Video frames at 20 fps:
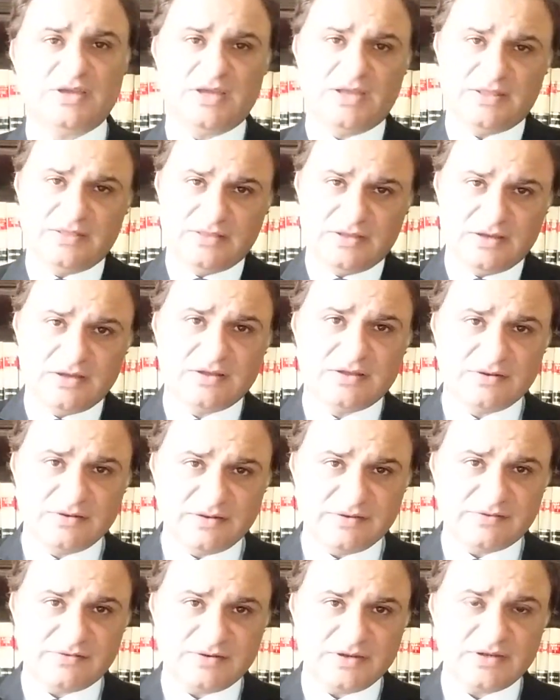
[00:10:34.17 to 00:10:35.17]
in the
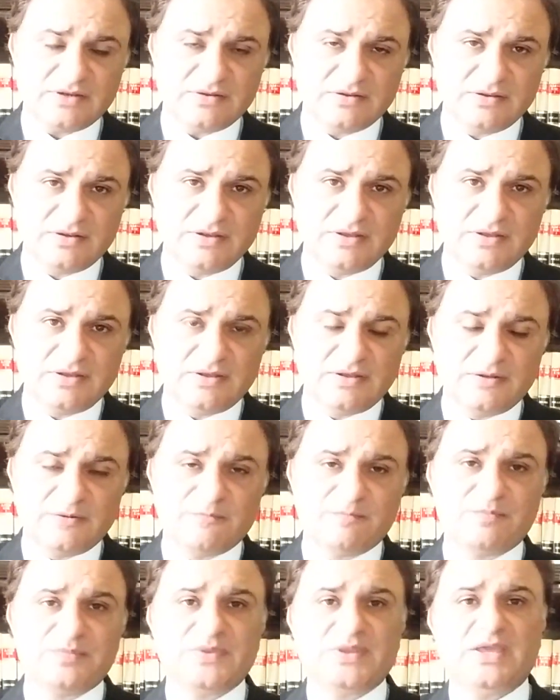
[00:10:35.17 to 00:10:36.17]
district.
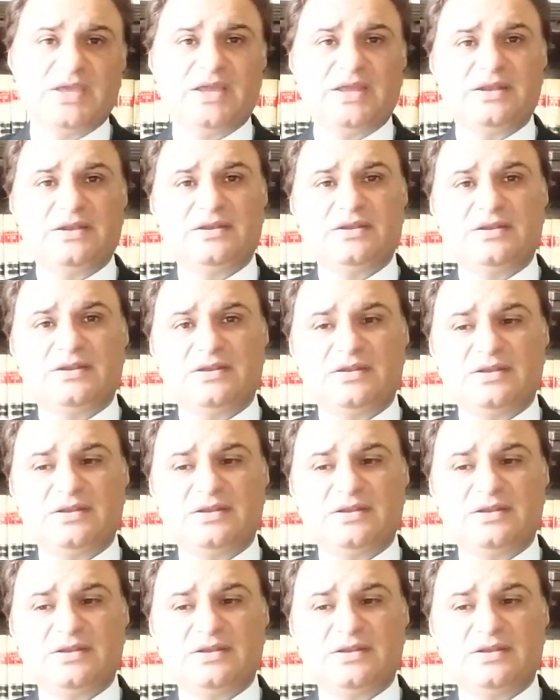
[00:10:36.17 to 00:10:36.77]
And